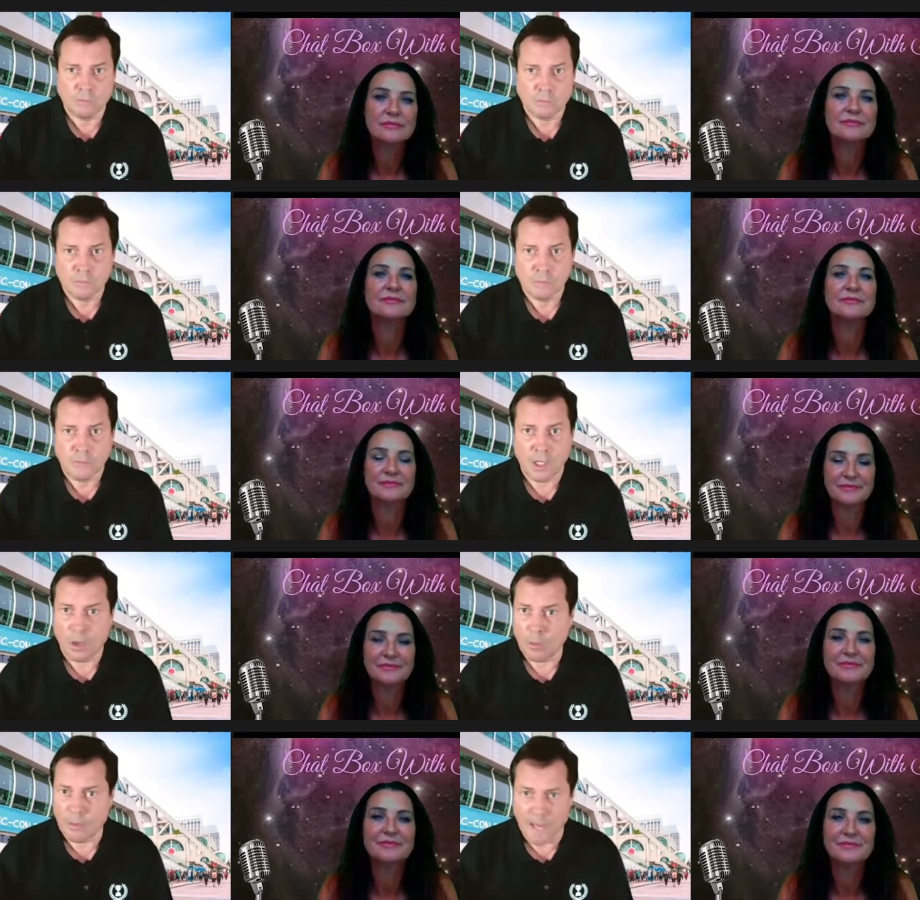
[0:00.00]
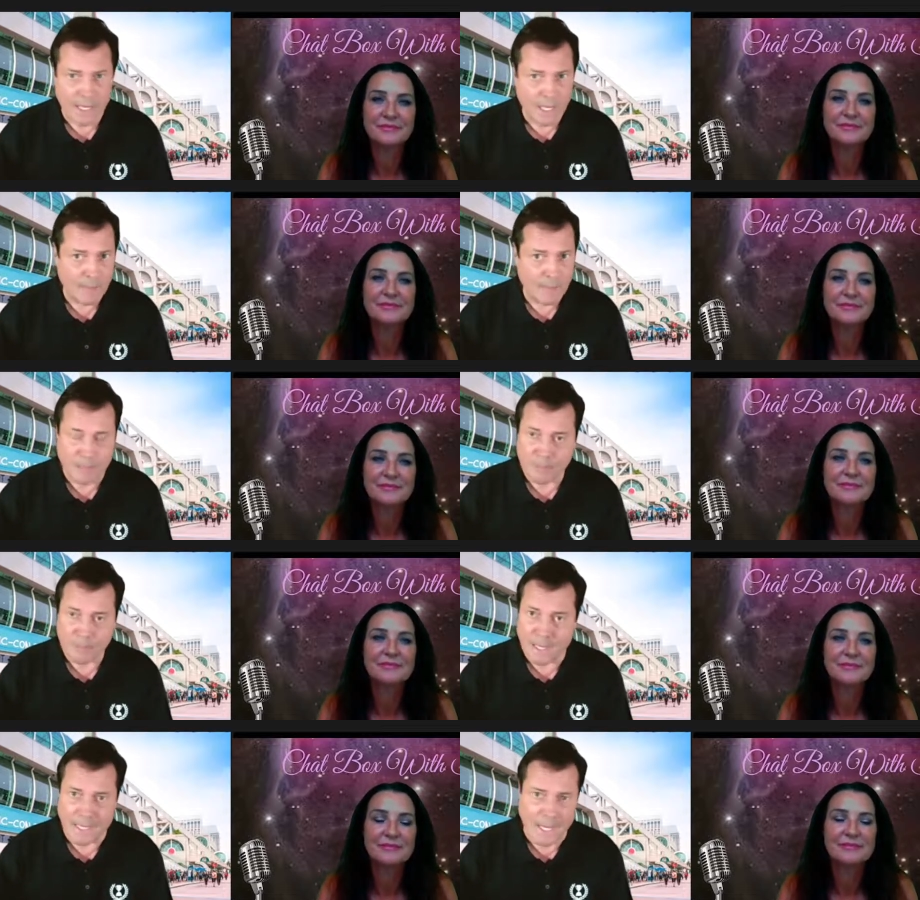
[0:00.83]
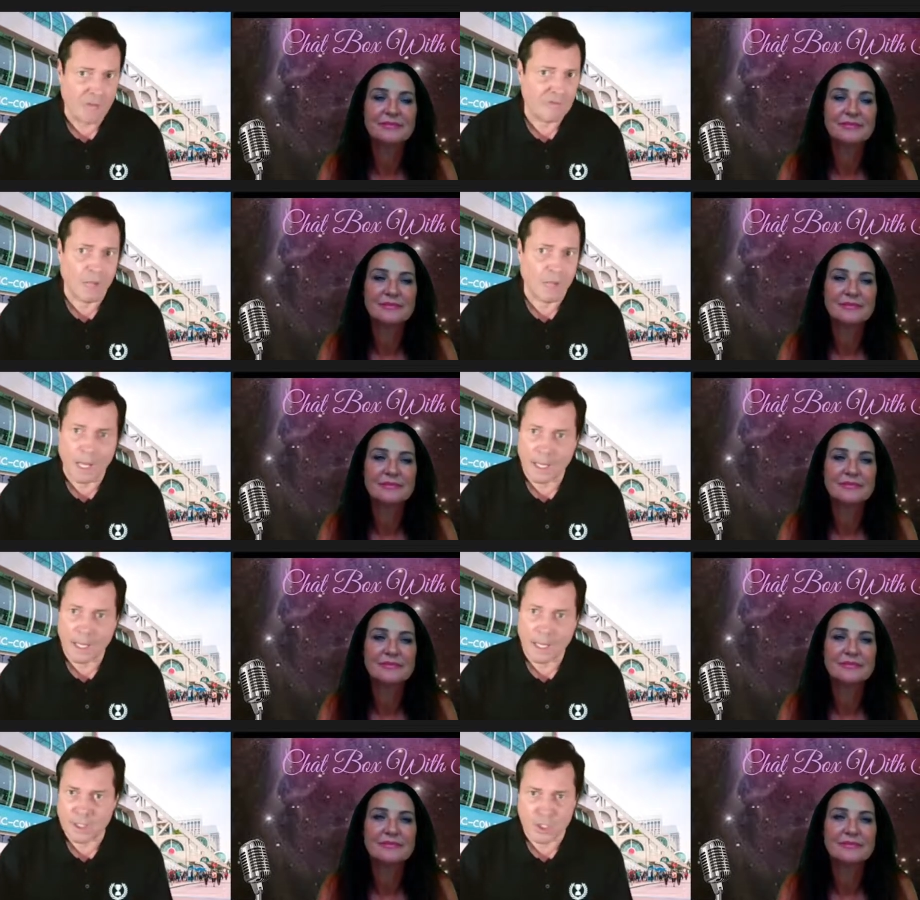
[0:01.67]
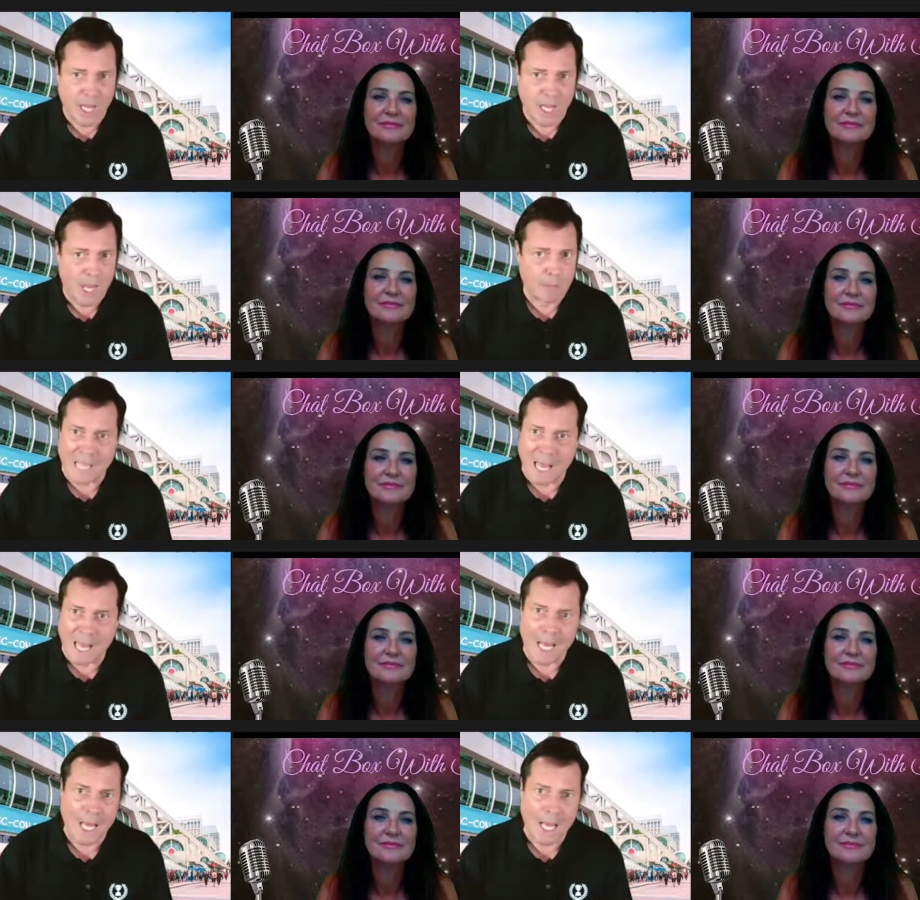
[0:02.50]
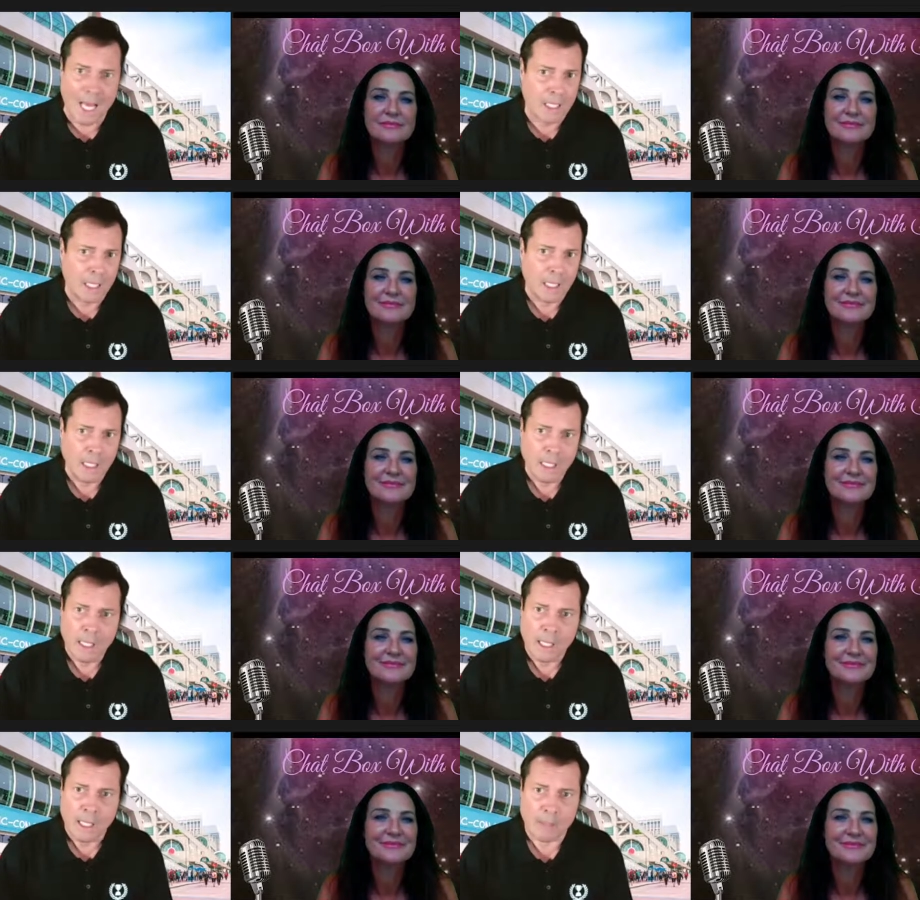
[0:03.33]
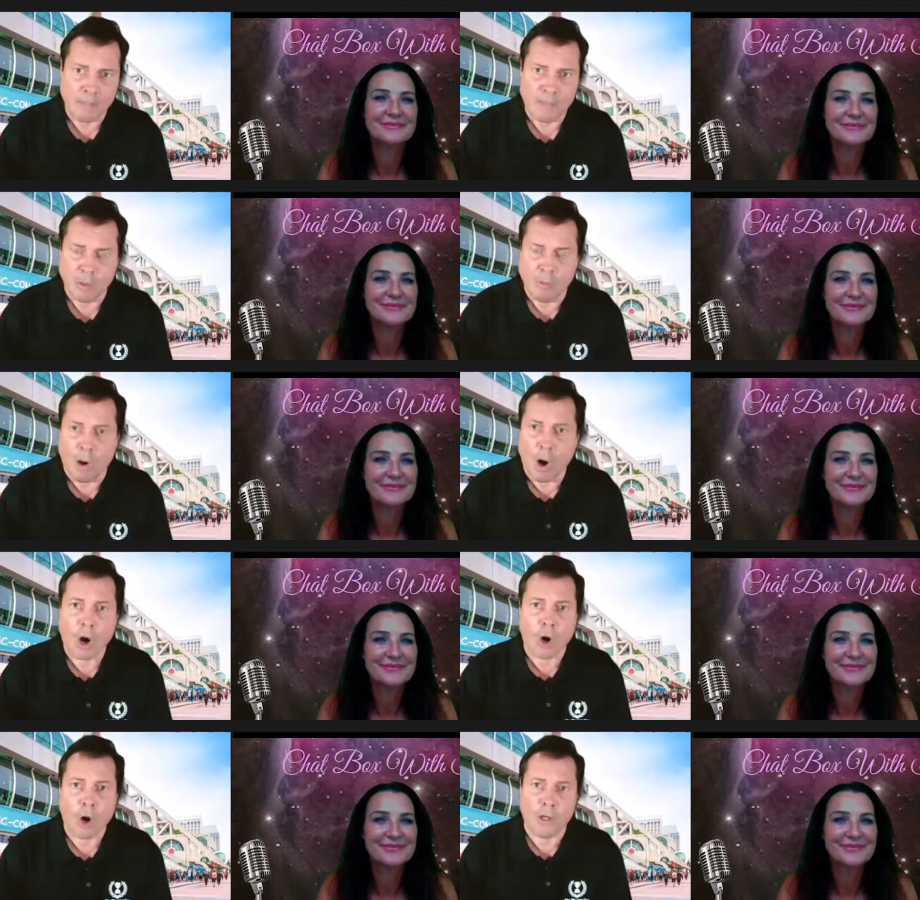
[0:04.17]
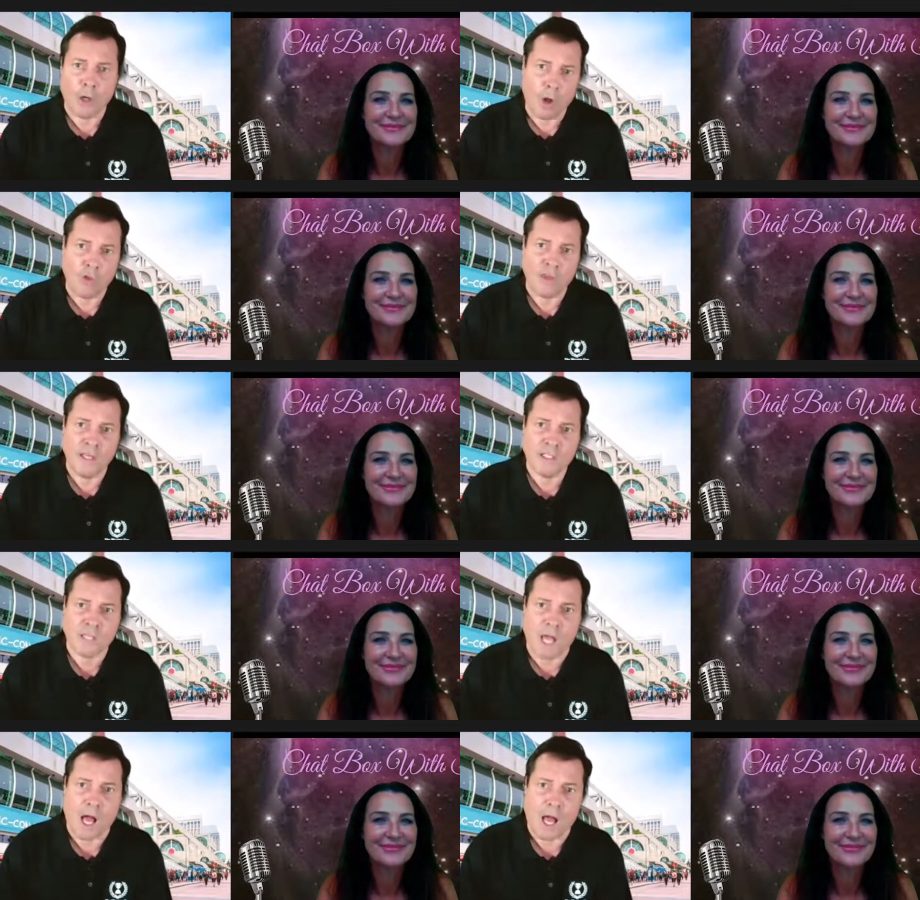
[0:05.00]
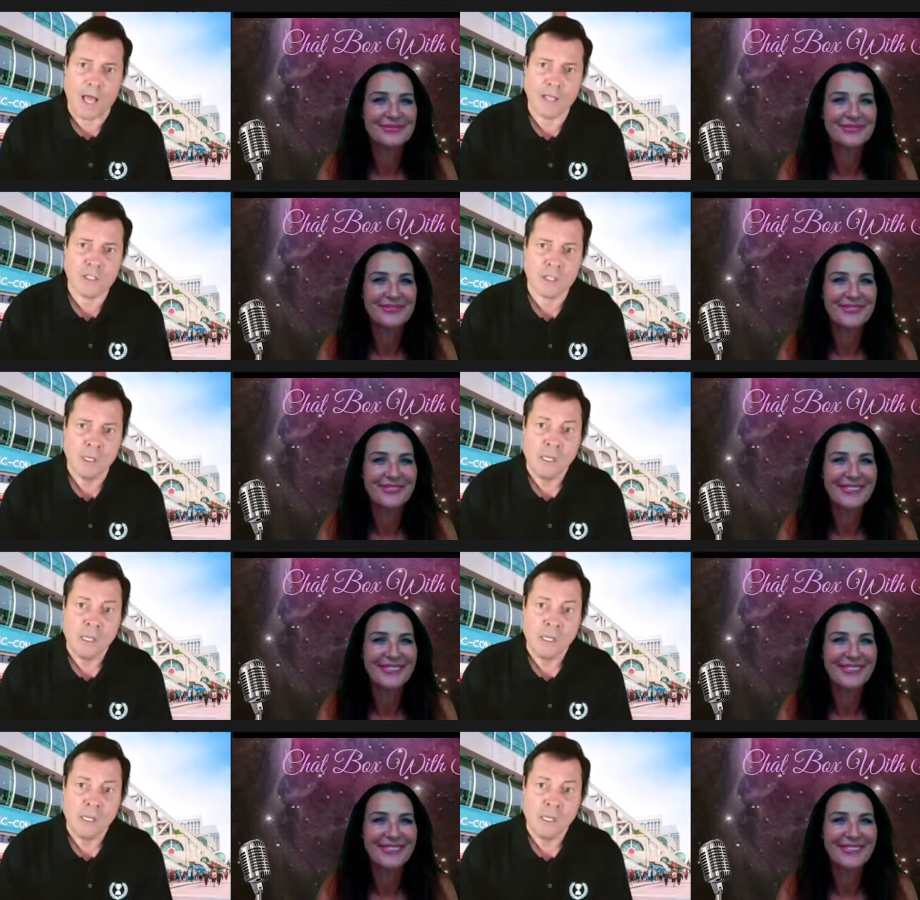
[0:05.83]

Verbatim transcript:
Speaker 1: Mm. You know, Ben. I met Ben Affleck and Jack Black and Bill Maher and all these guys,